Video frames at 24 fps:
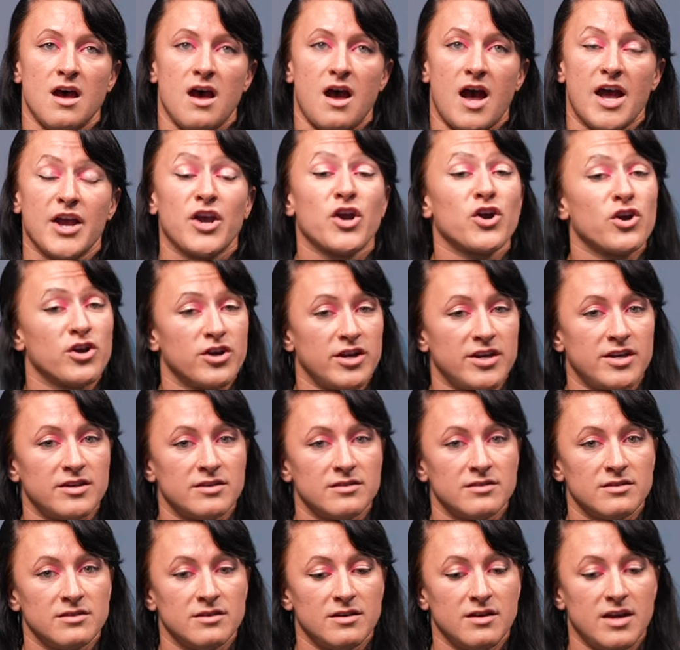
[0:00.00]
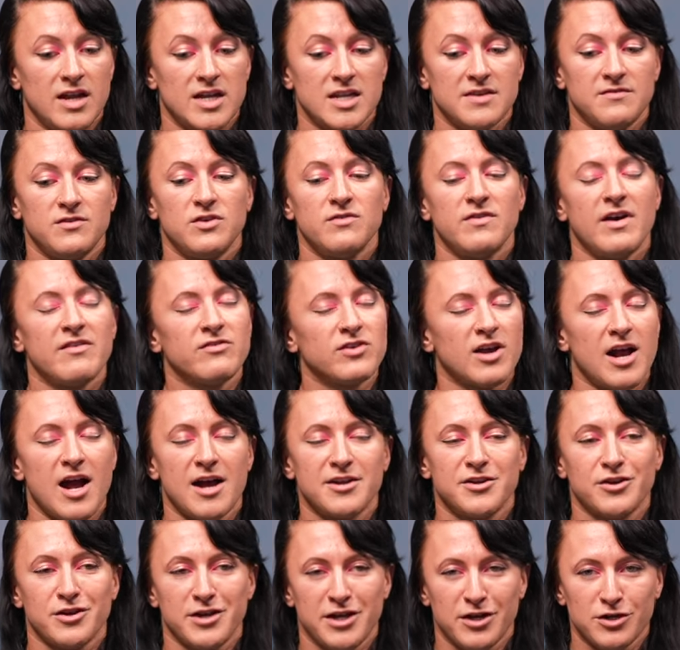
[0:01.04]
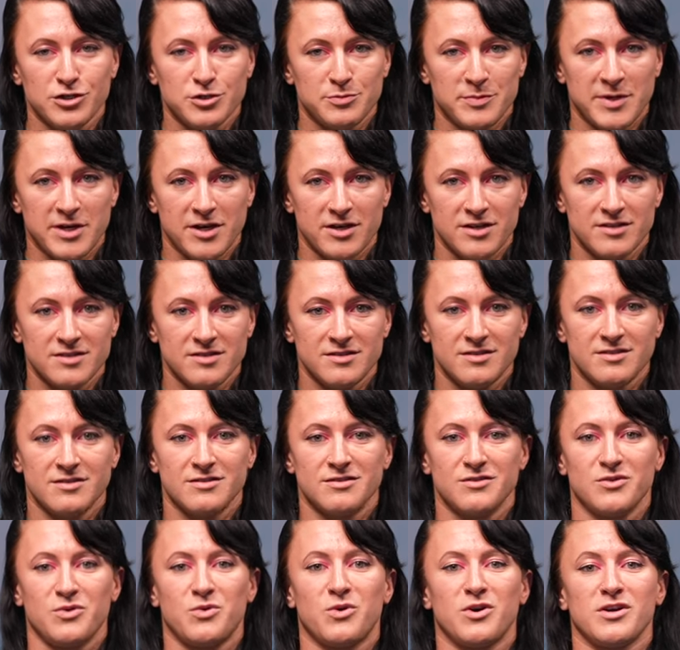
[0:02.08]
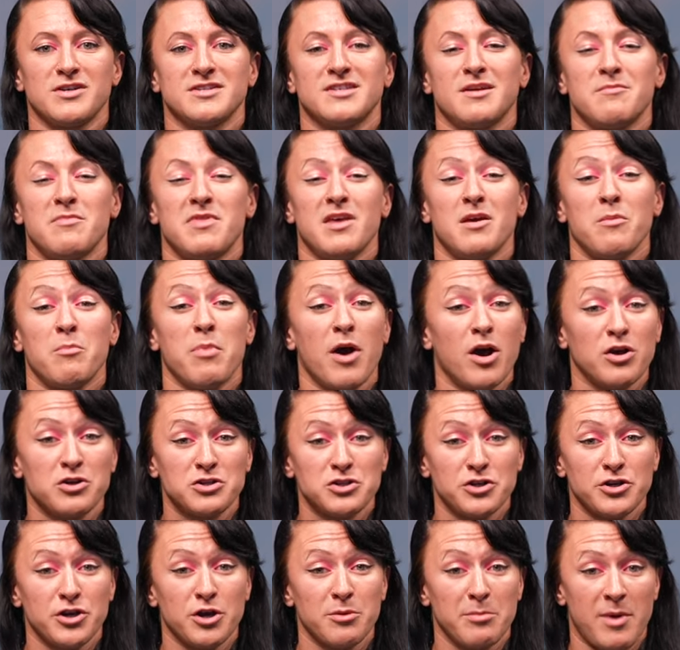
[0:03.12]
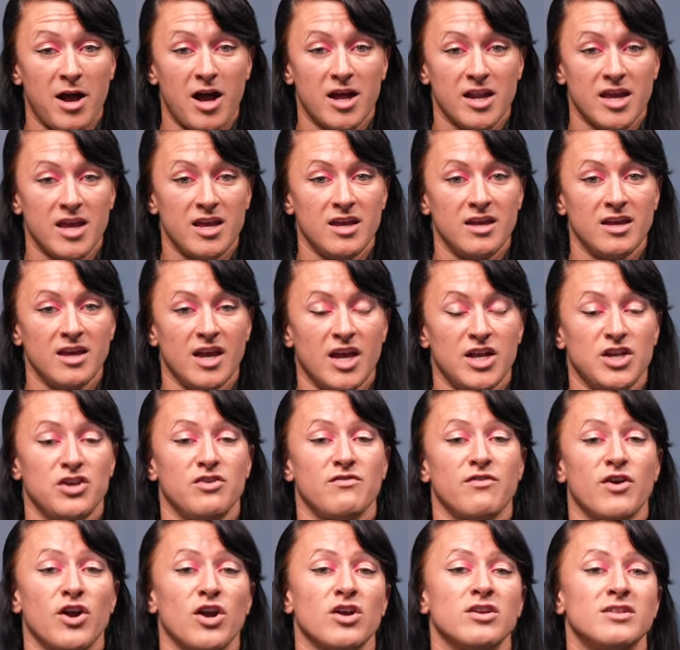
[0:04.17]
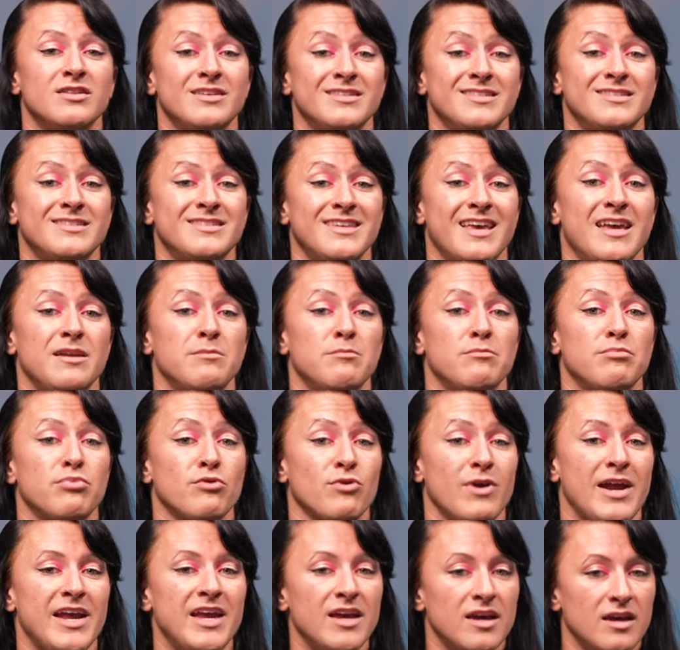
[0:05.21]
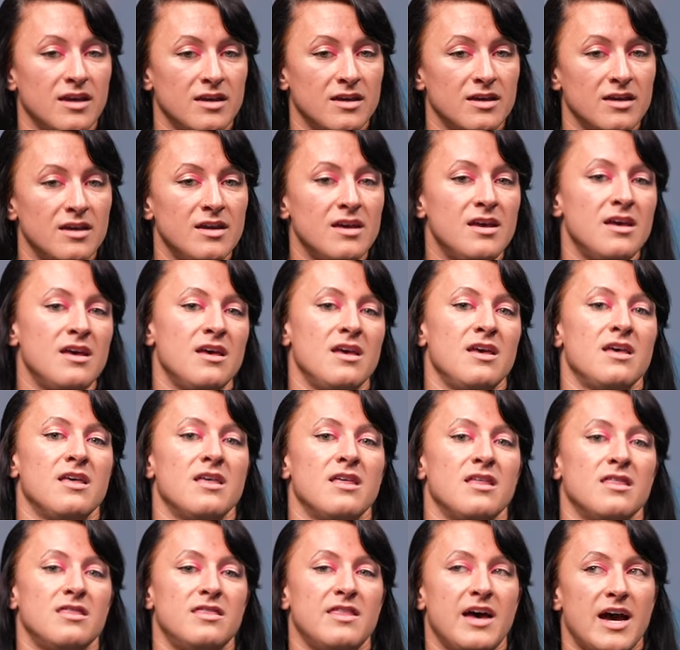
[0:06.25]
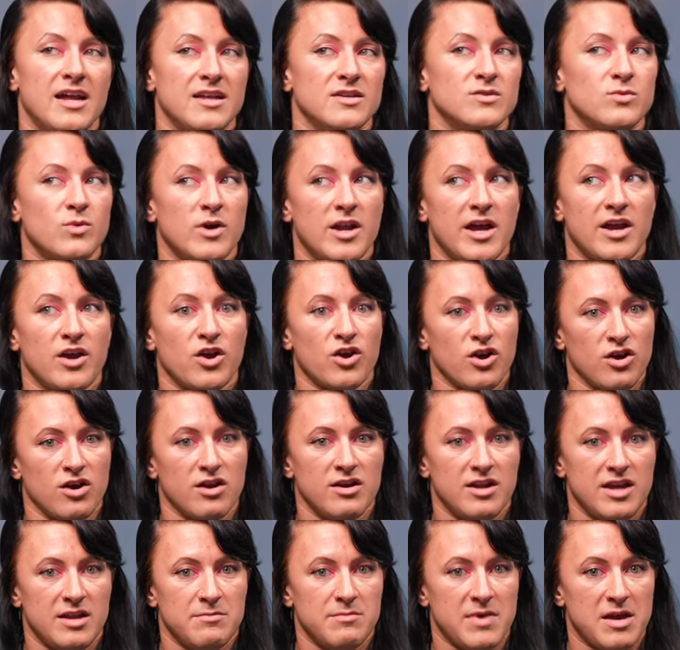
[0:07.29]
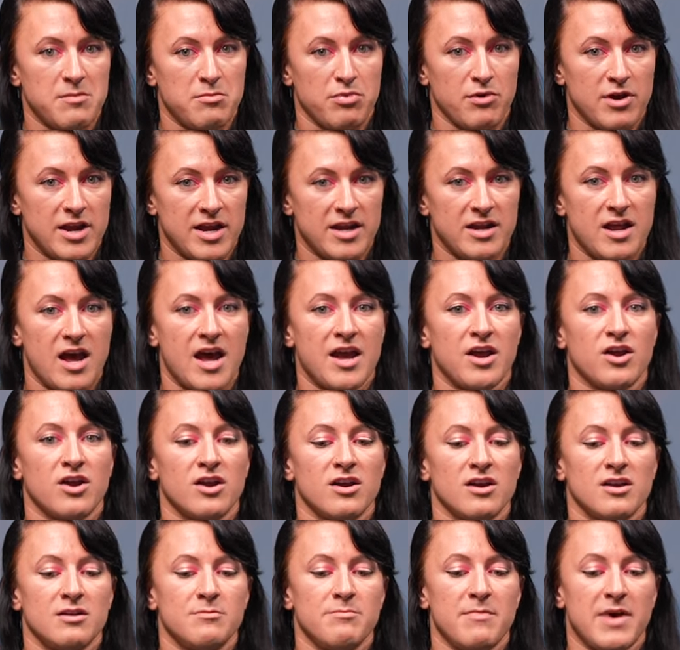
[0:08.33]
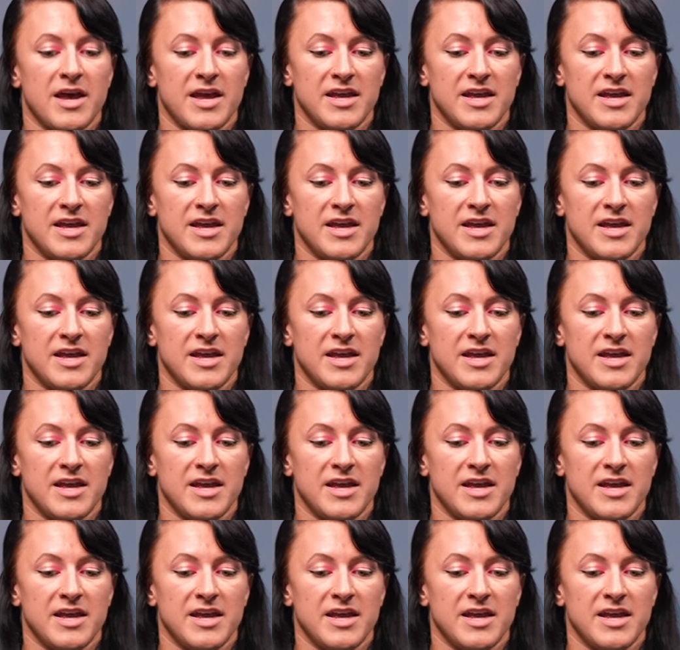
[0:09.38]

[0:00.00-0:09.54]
I heard it. And if you've ever had your ears pierced or something puncture your body and you've heard the skin break, that is what I heard in my brain. I heard my